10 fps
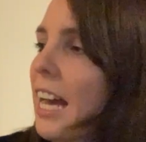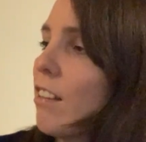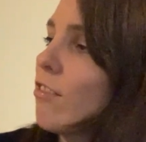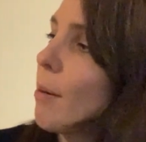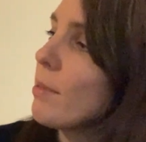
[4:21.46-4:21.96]

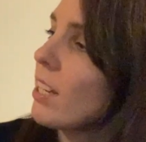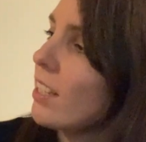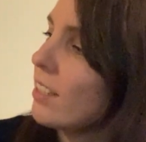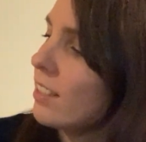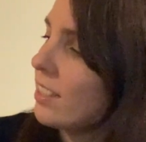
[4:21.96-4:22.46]
and
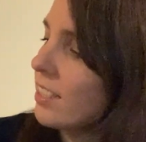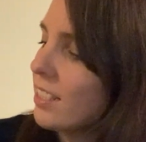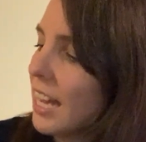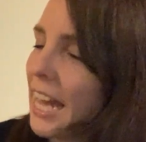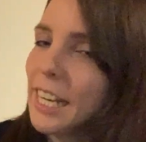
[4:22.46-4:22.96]
reptiles
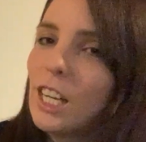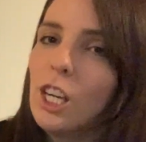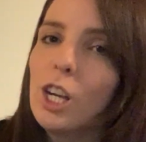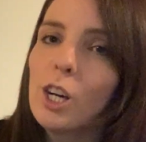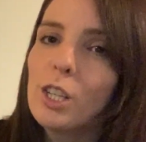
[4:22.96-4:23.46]

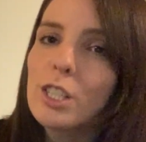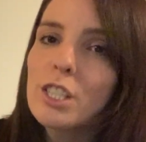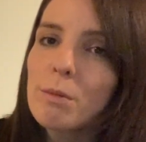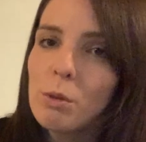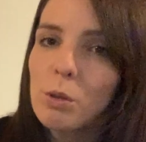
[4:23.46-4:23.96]
and
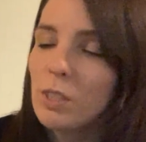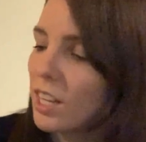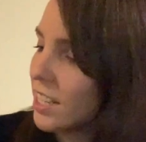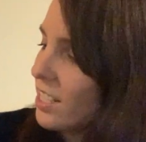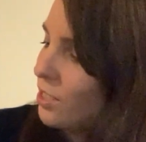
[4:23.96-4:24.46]
lots more
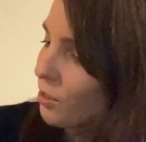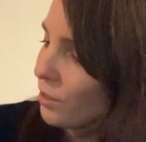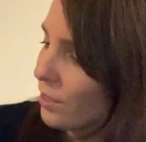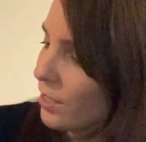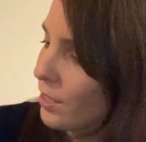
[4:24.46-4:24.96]

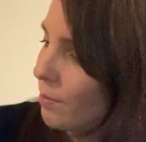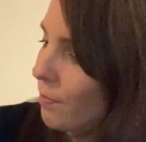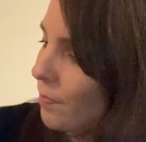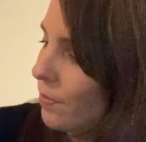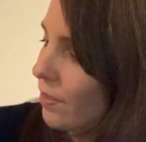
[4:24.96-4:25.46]
dinosaurs.
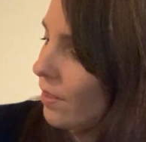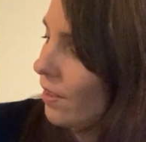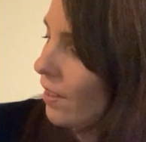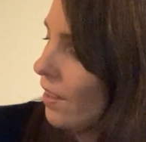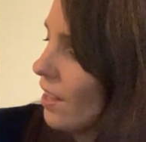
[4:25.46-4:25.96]

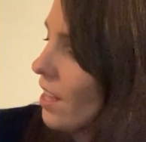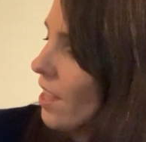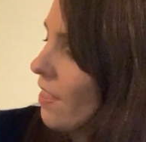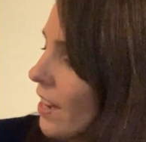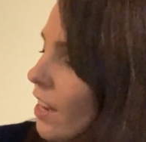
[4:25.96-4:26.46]

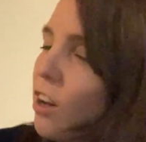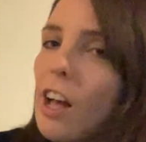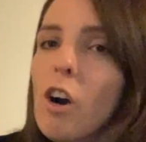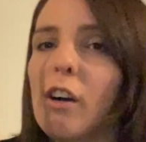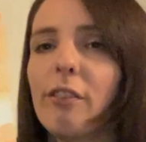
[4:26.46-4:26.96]
Then
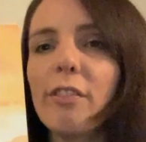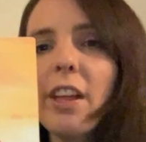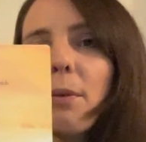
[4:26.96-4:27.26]
off they